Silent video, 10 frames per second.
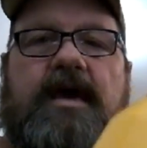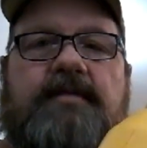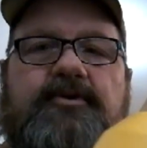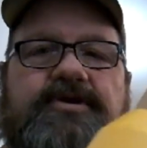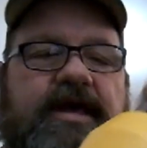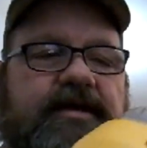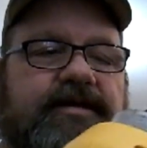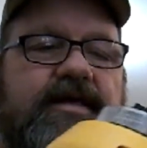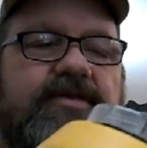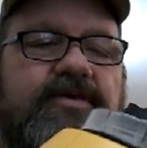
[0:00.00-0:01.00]
got it
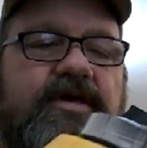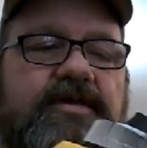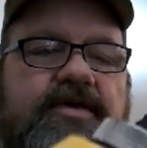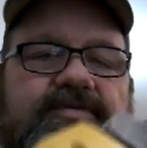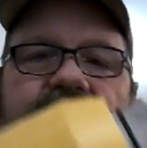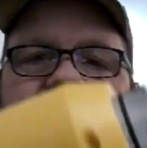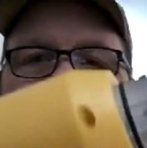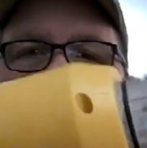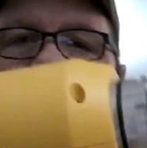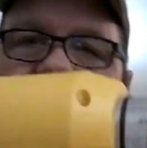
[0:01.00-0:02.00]
protected. That's good because
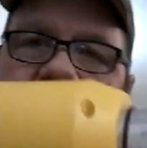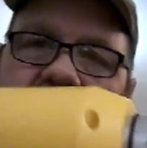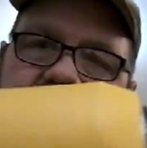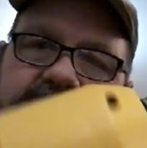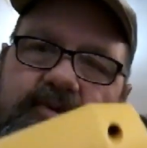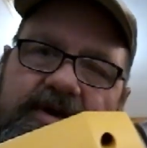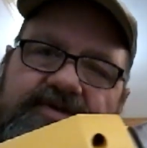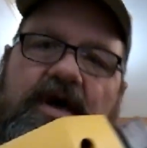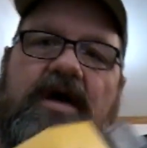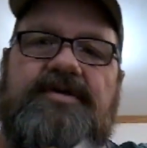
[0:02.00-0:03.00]
this
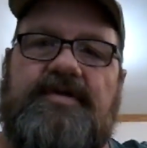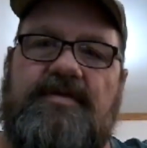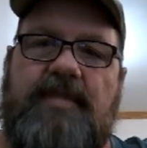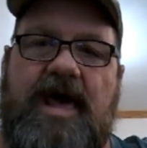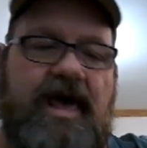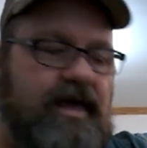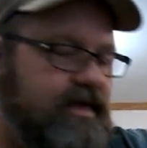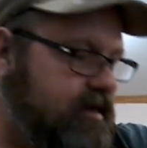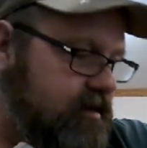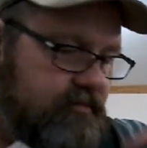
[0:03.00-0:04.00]
twists onto the back.
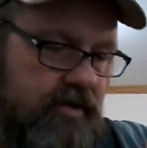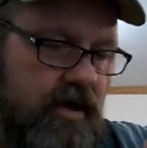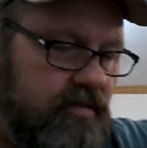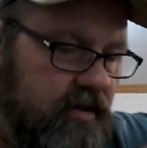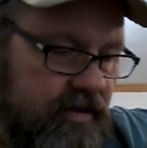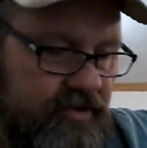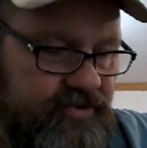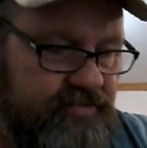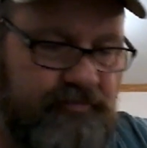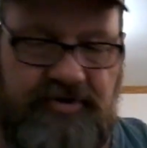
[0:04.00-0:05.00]
Well, hold on. Let's
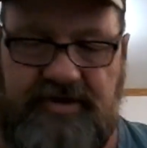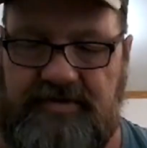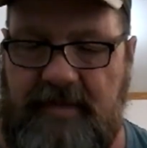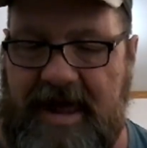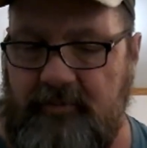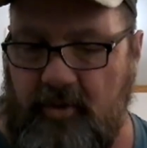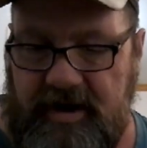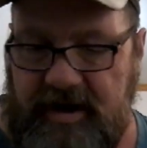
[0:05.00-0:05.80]
just put this bad boy